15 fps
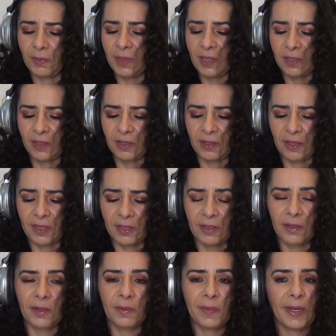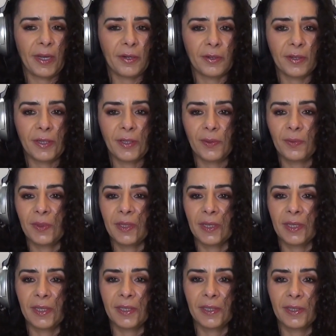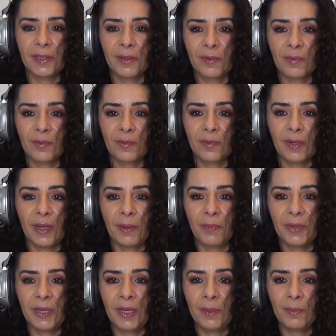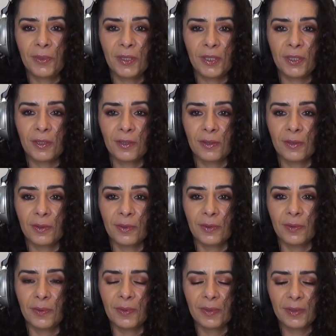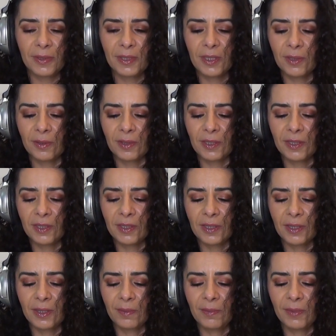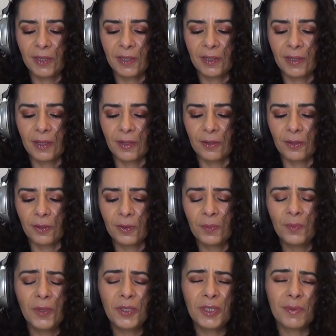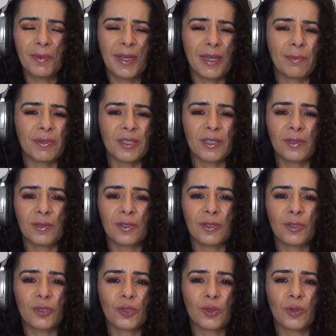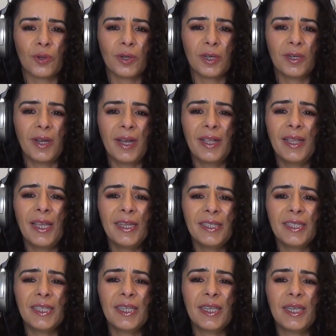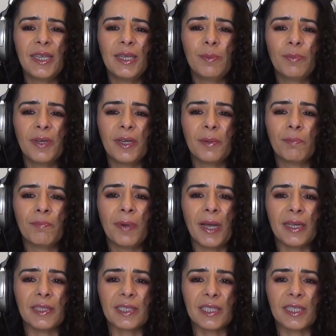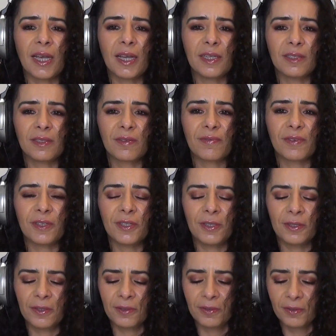because of the slow battery. We gotta wrap it up soon. So this is going to be most of my episodes are short. I like to keep it bite-sized for you.